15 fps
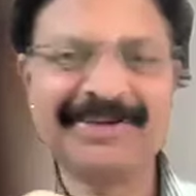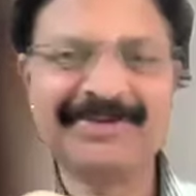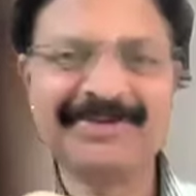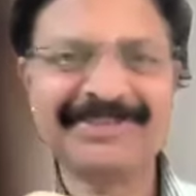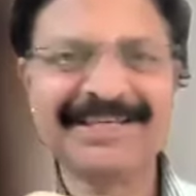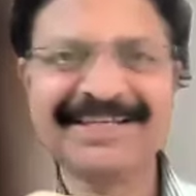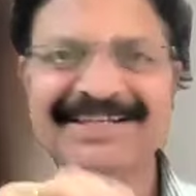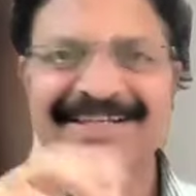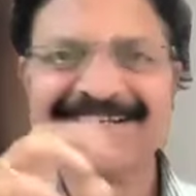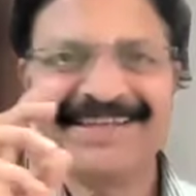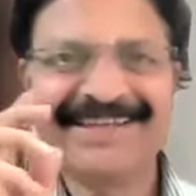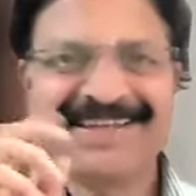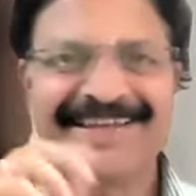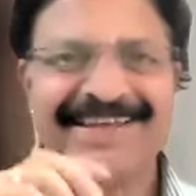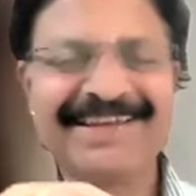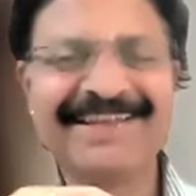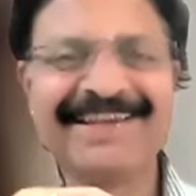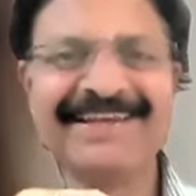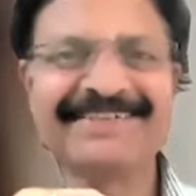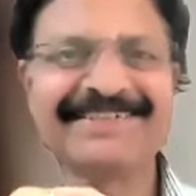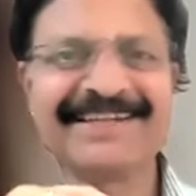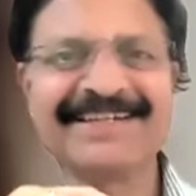you are using
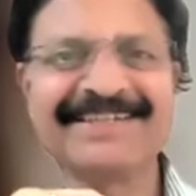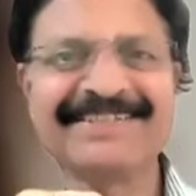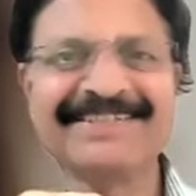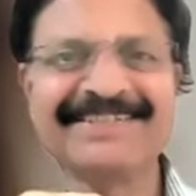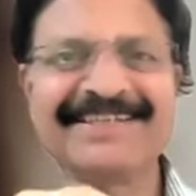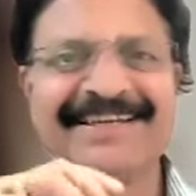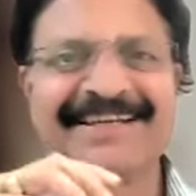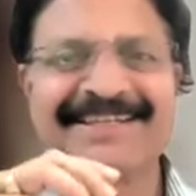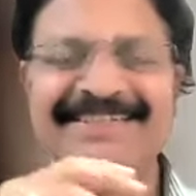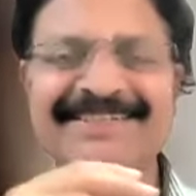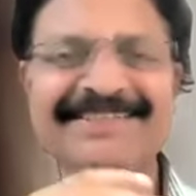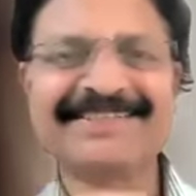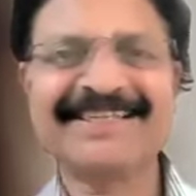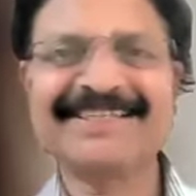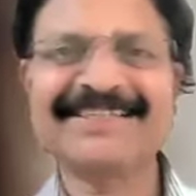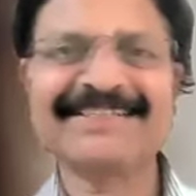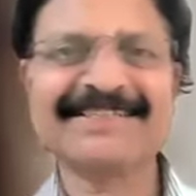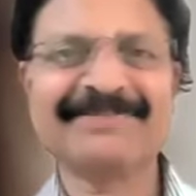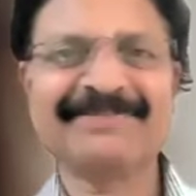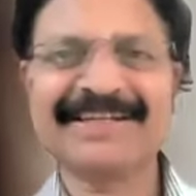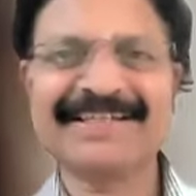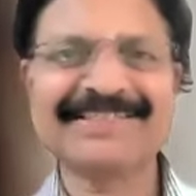inhalation anesthetic agent,
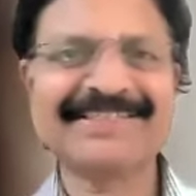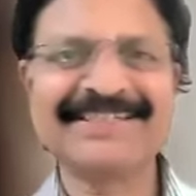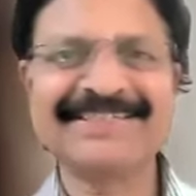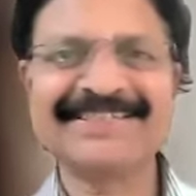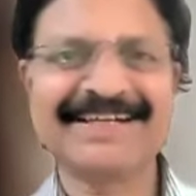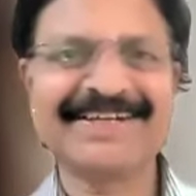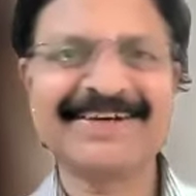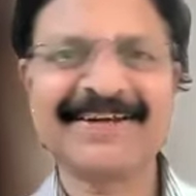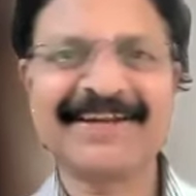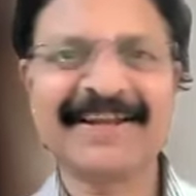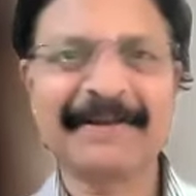stages of anesthesia, and